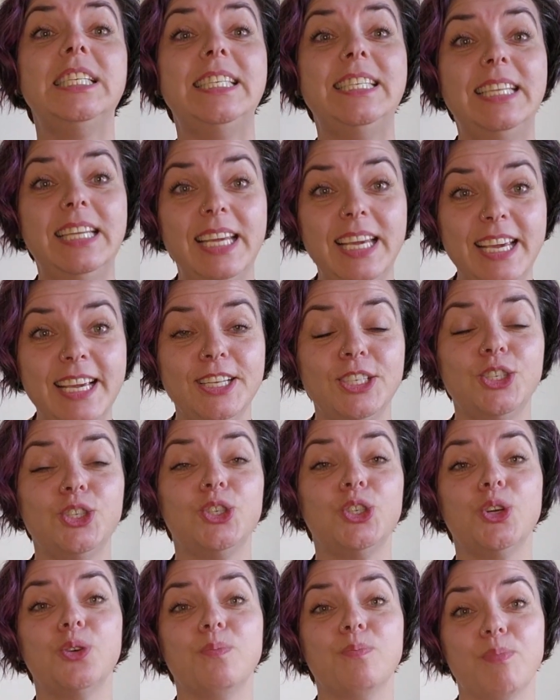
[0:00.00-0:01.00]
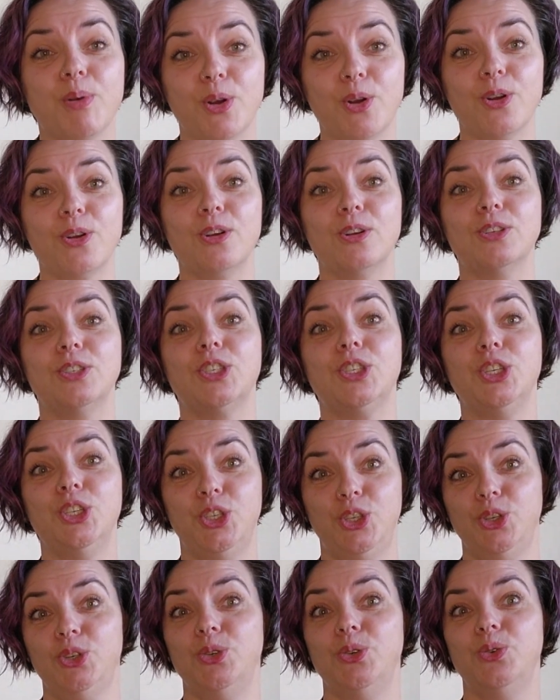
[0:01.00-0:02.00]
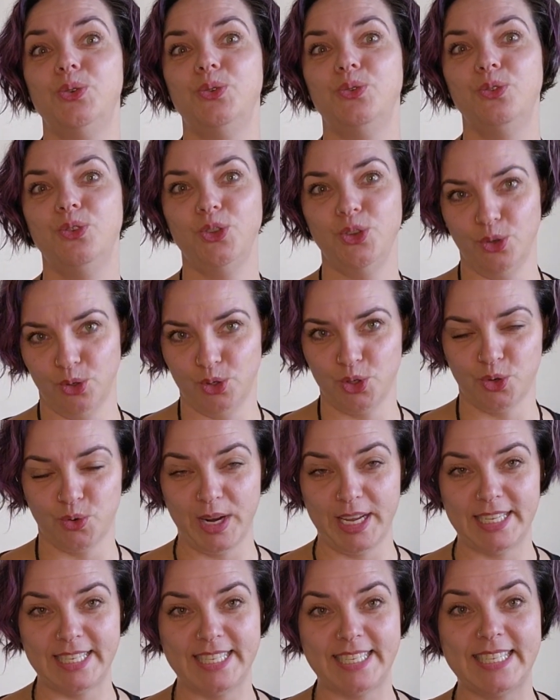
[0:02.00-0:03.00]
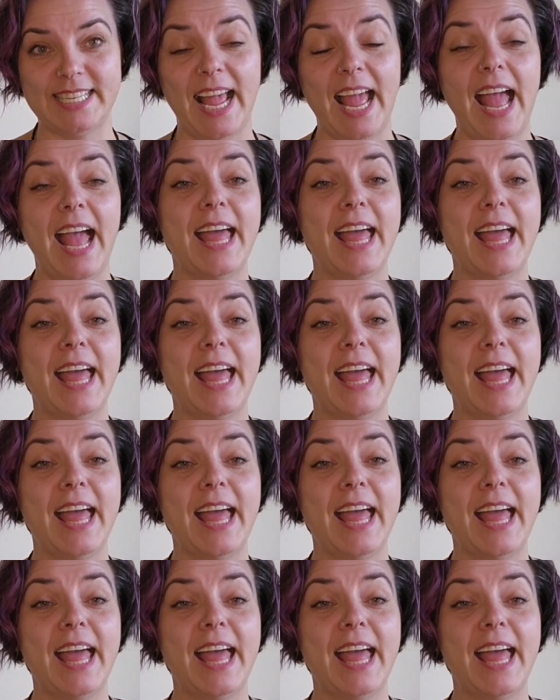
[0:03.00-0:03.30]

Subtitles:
teach your bird to do new tricks.